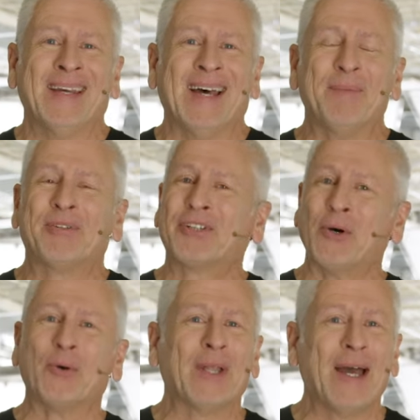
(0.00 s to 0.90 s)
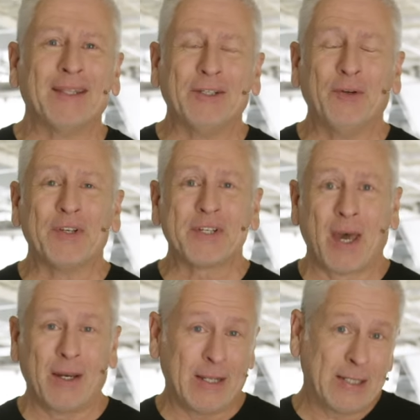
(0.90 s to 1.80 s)
I'm so glad that you've
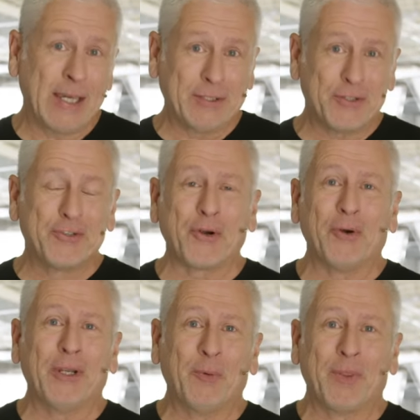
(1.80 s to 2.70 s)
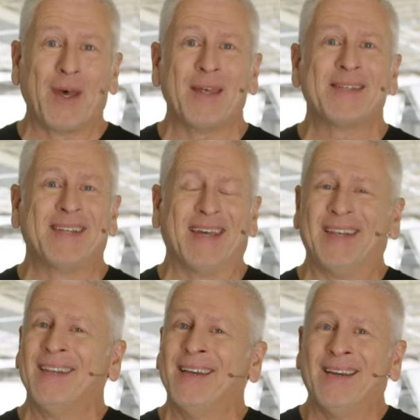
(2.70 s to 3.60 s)
decided to take this journey with us, and